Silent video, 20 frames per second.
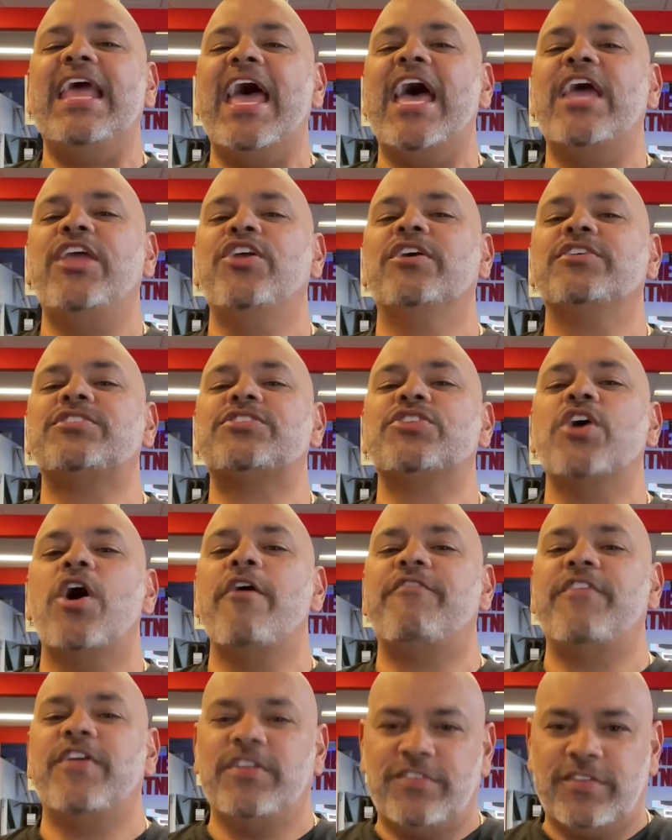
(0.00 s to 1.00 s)
at your
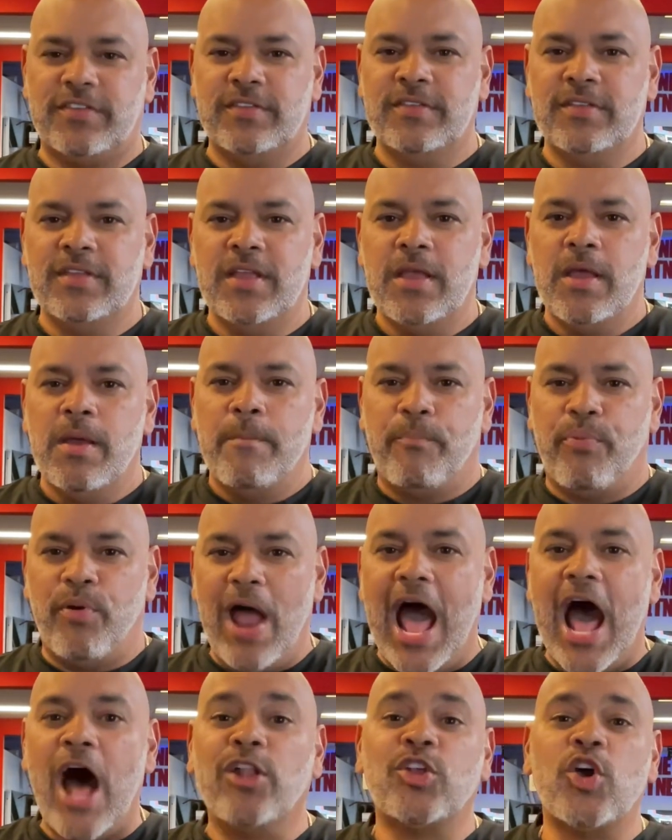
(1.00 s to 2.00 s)
service.
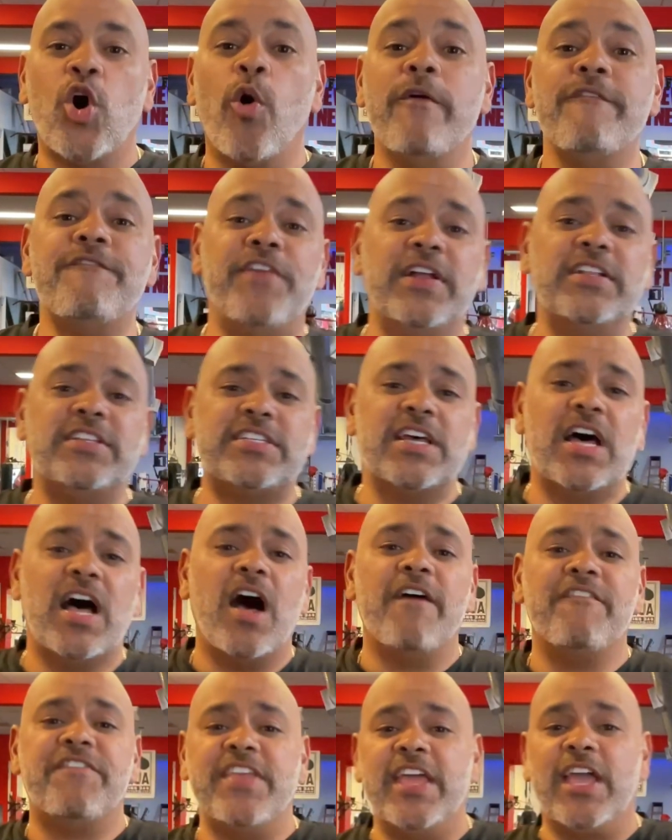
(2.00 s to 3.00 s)
Proud co-inventor
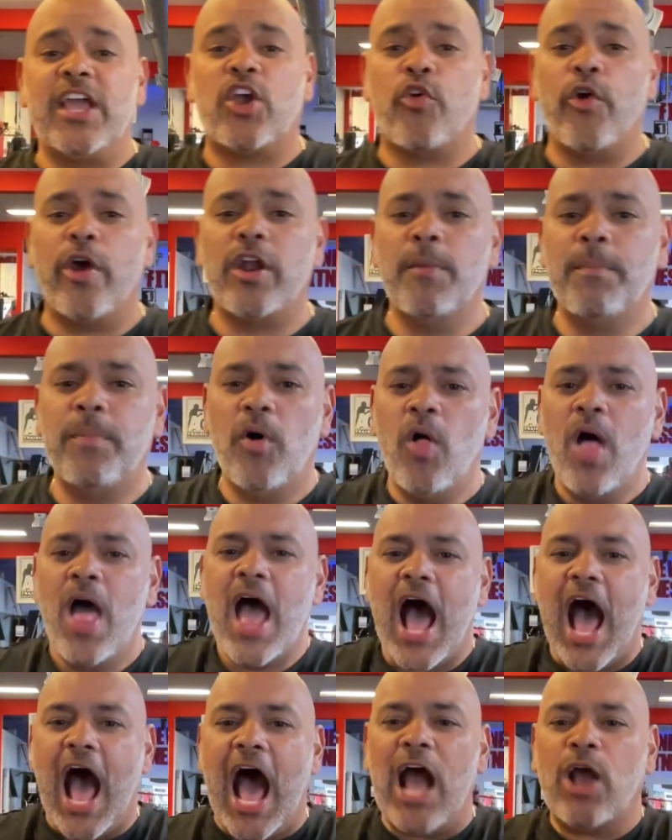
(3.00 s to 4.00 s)
of the incredible
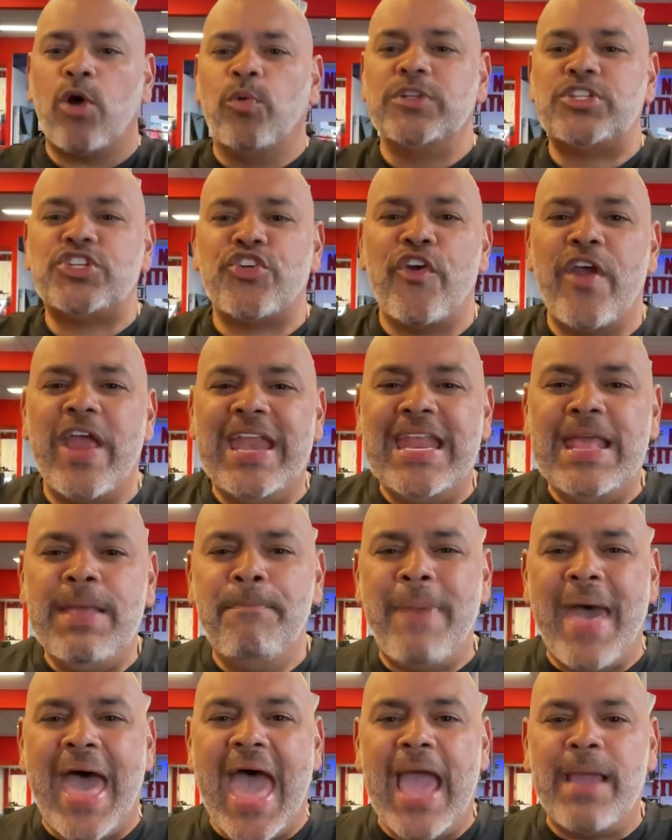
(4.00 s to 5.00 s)
Aqua Training
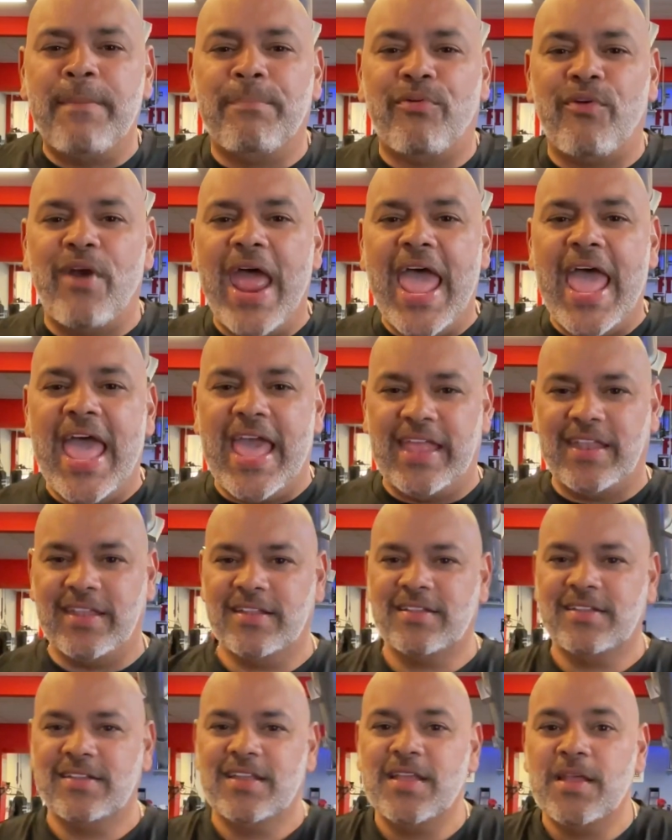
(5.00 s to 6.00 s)
Bag brand.
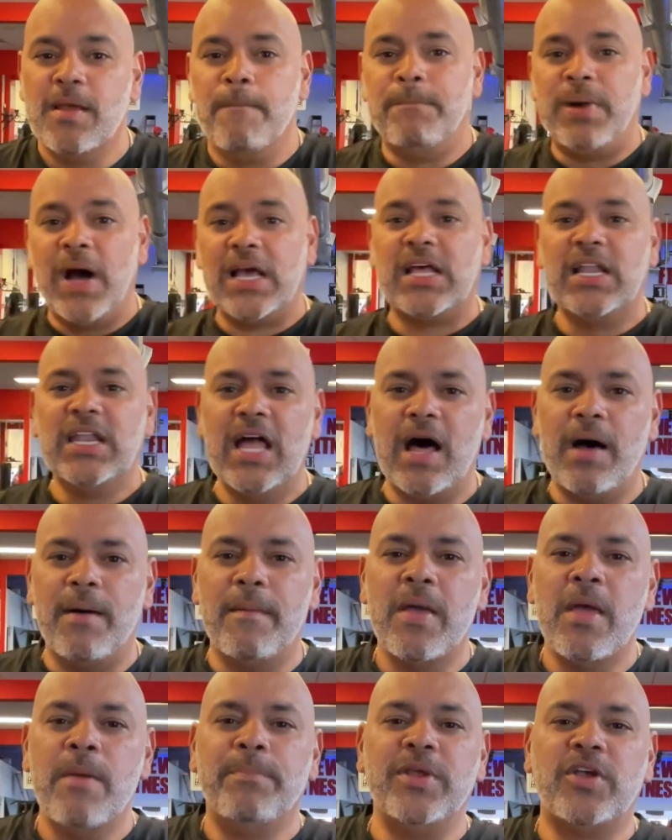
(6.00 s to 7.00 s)
Buckle
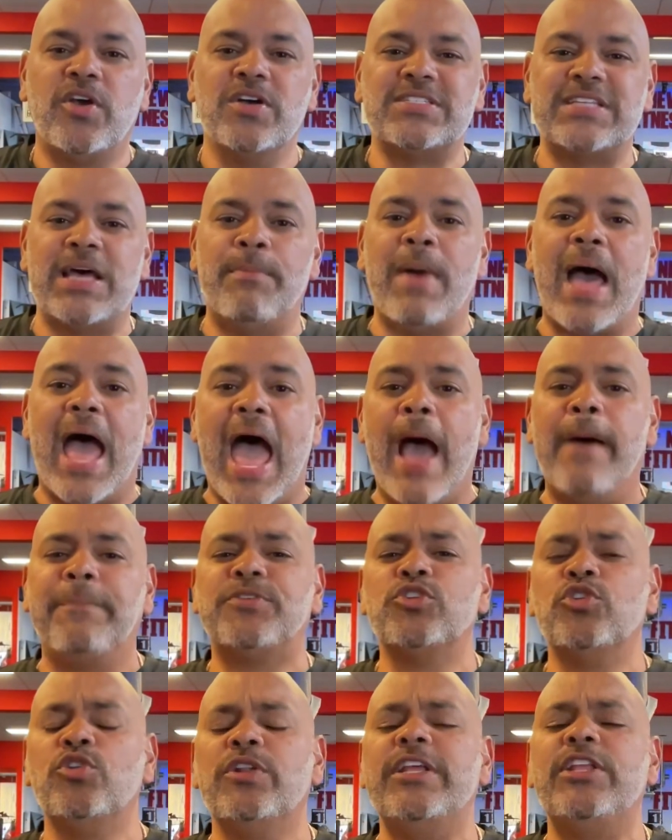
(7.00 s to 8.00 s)
up, because I'm
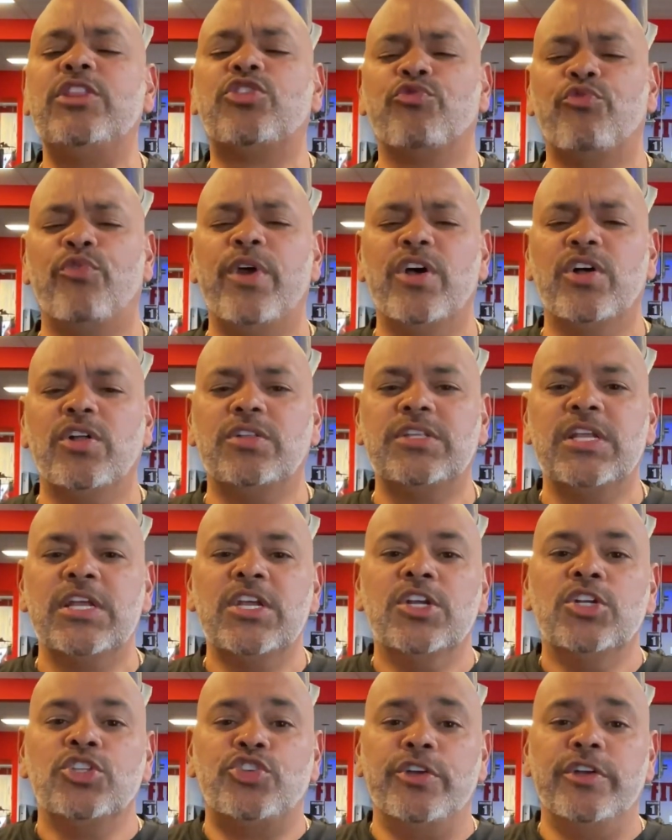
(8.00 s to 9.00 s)
absolutely thrilled
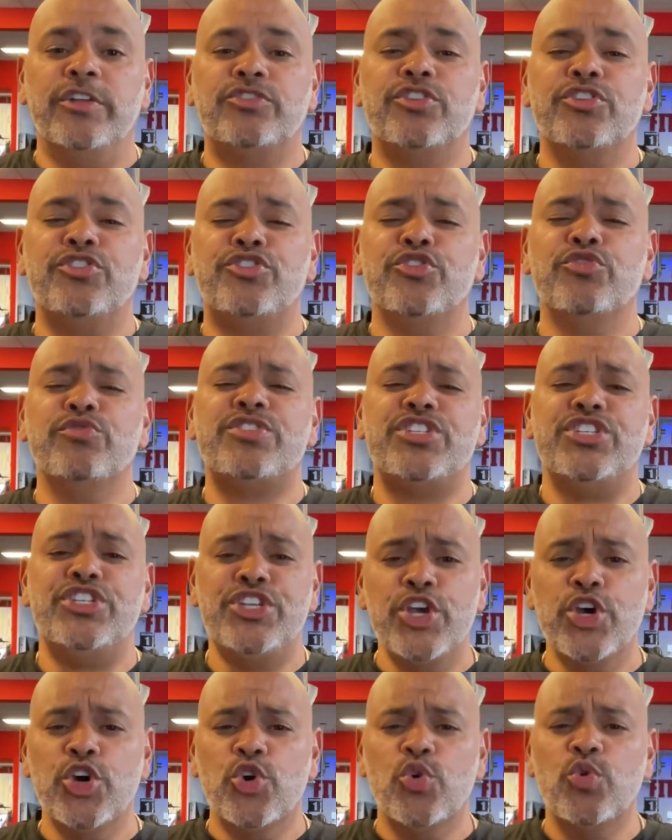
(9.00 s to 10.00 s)
to introduce
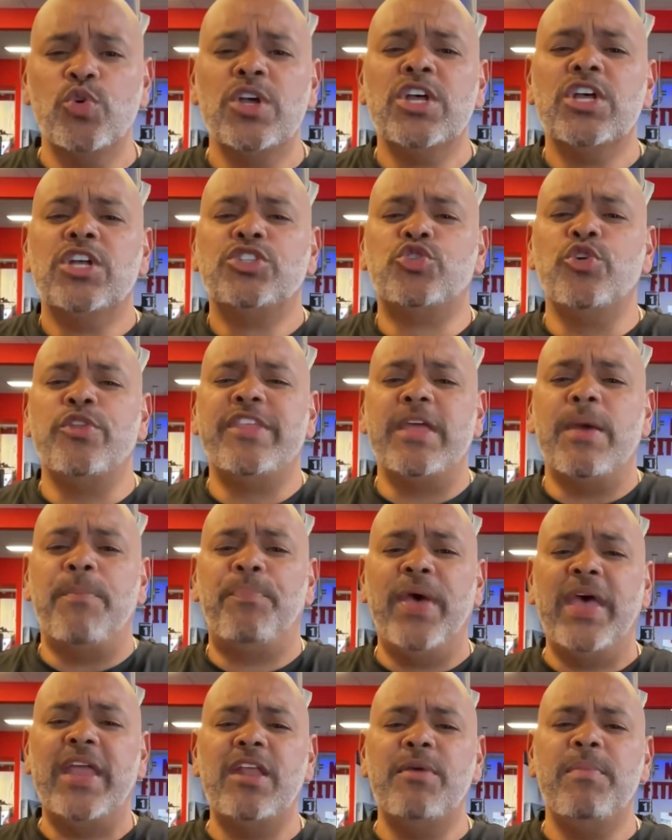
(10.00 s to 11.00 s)
you to the
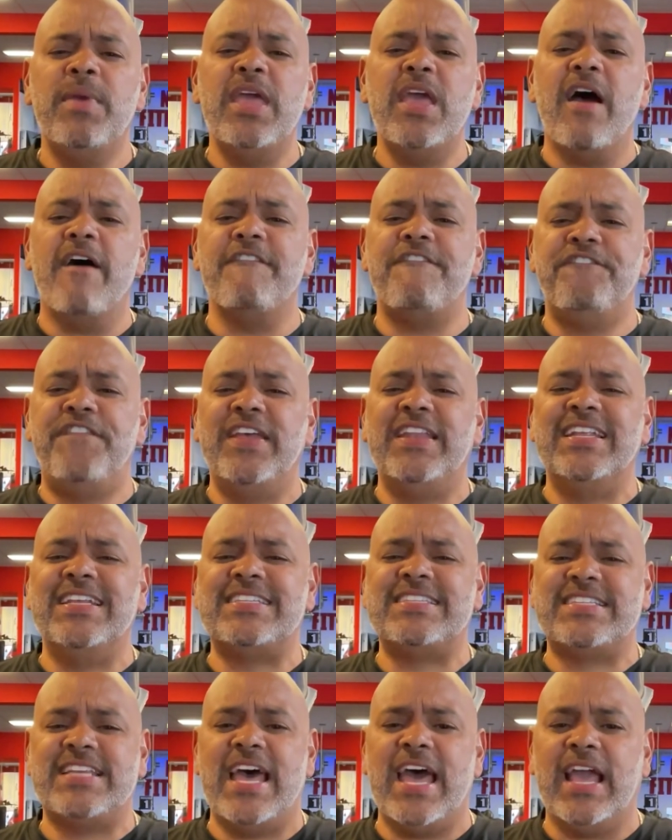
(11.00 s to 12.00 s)
epitome of
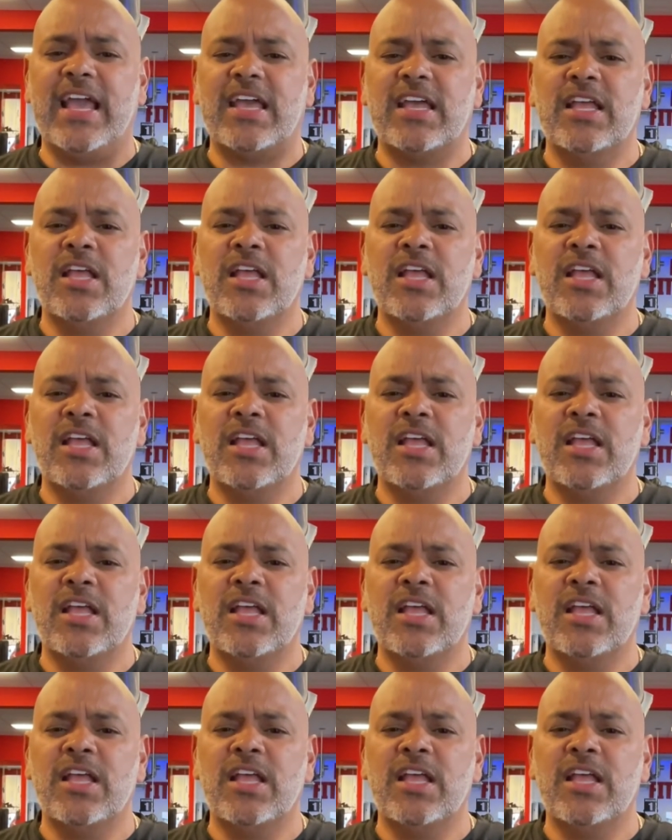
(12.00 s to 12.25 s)
fitness tech,